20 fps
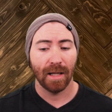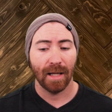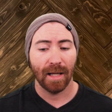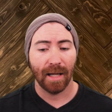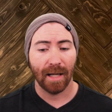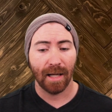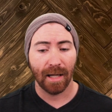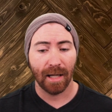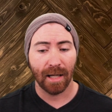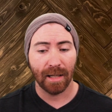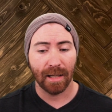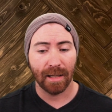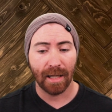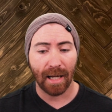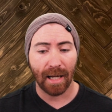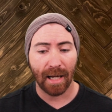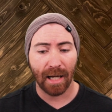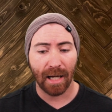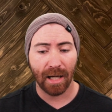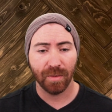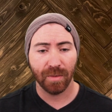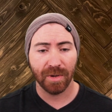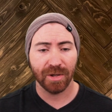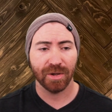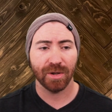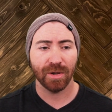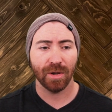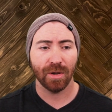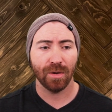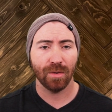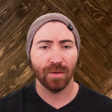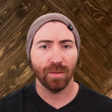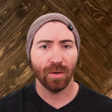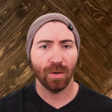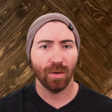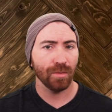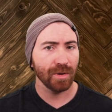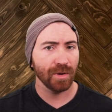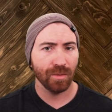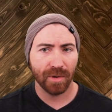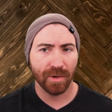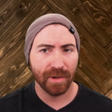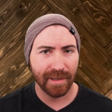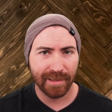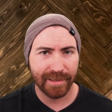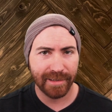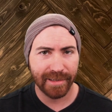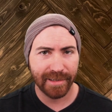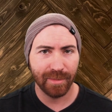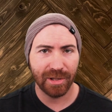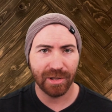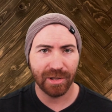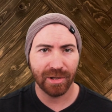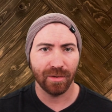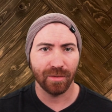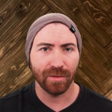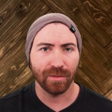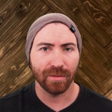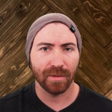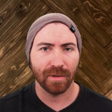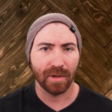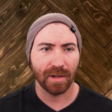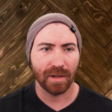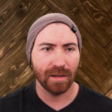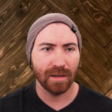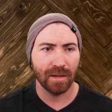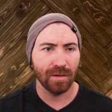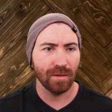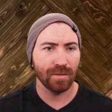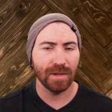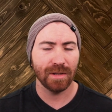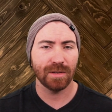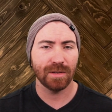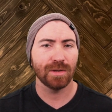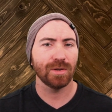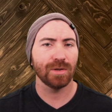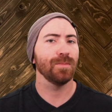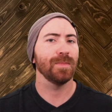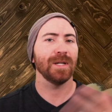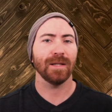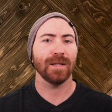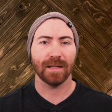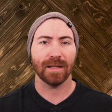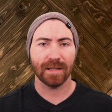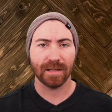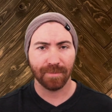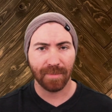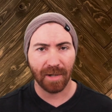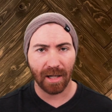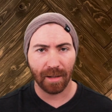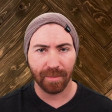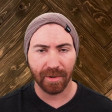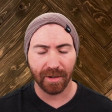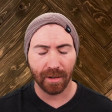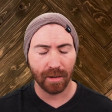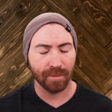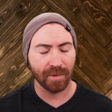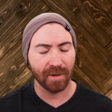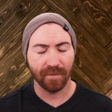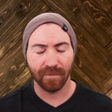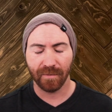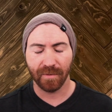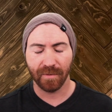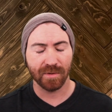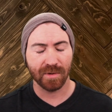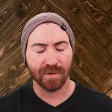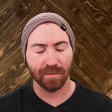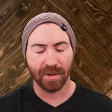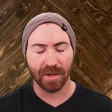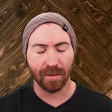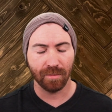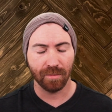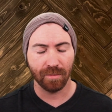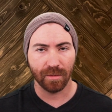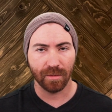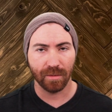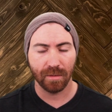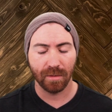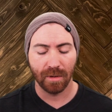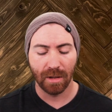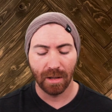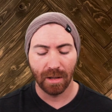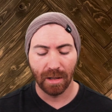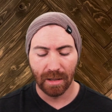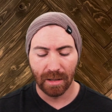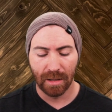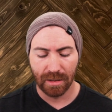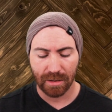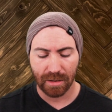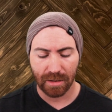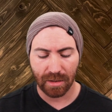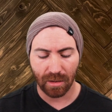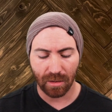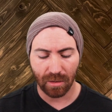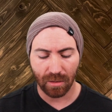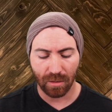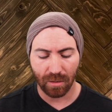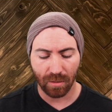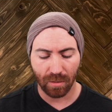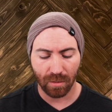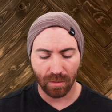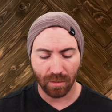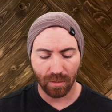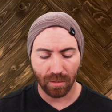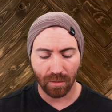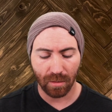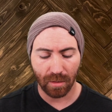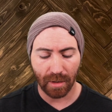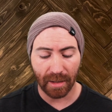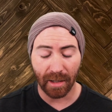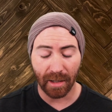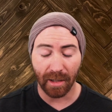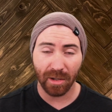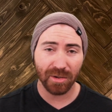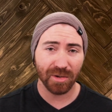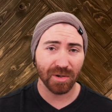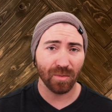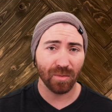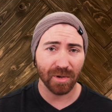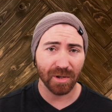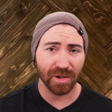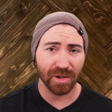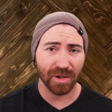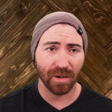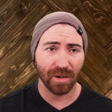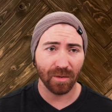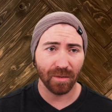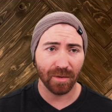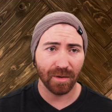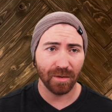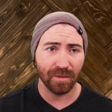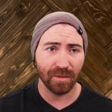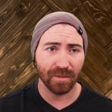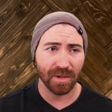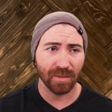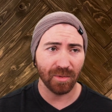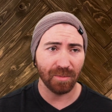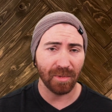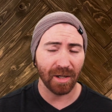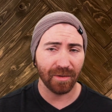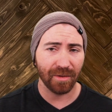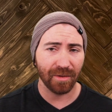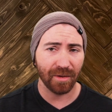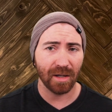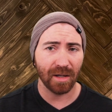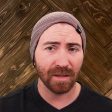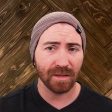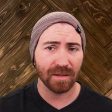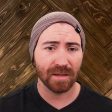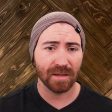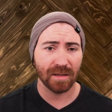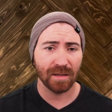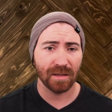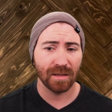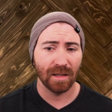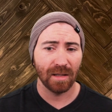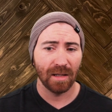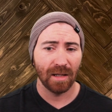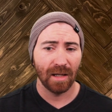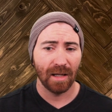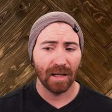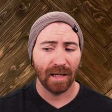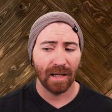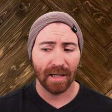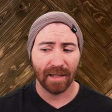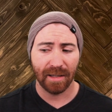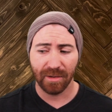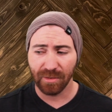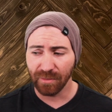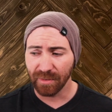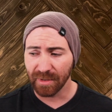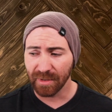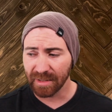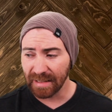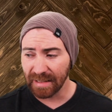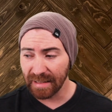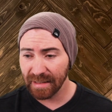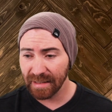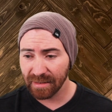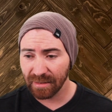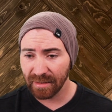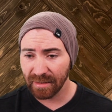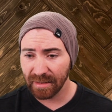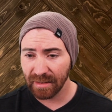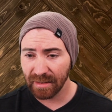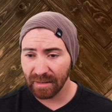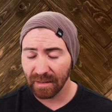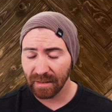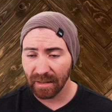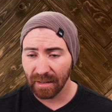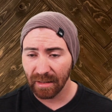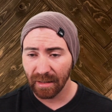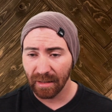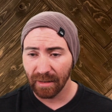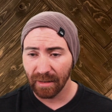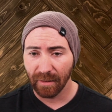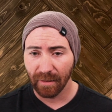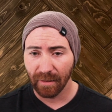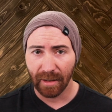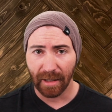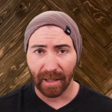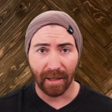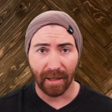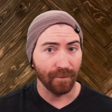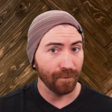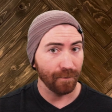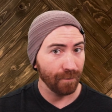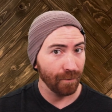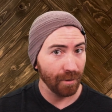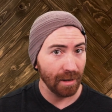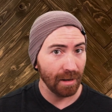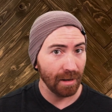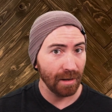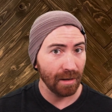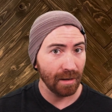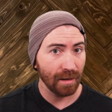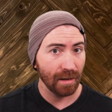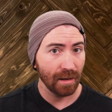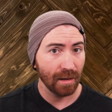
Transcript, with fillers: And how do we show only what needs to be shown? Like, you don't need too many things popping up, confusing people. So, and I also want to share with you some of my thoughts, how to do this easily and free,